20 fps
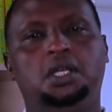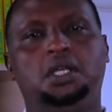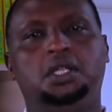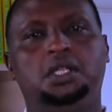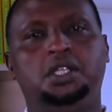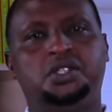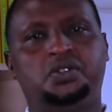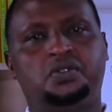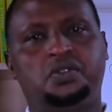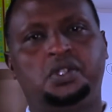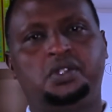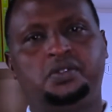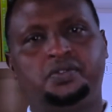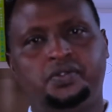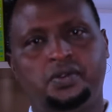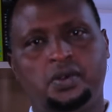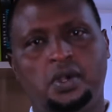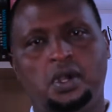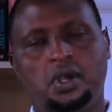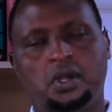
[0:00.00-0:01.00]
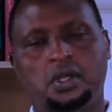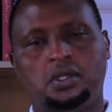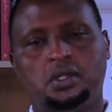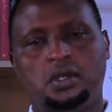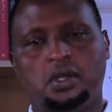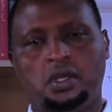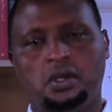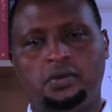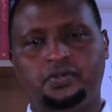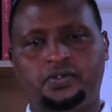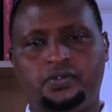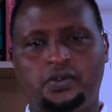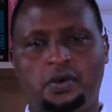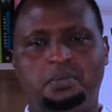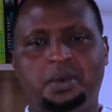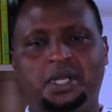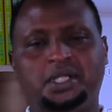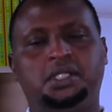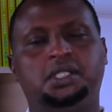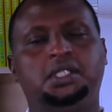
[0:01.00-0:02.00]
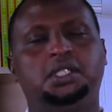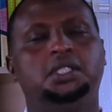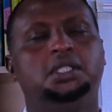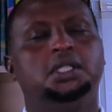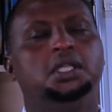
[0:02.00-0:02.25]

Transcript: discrete format.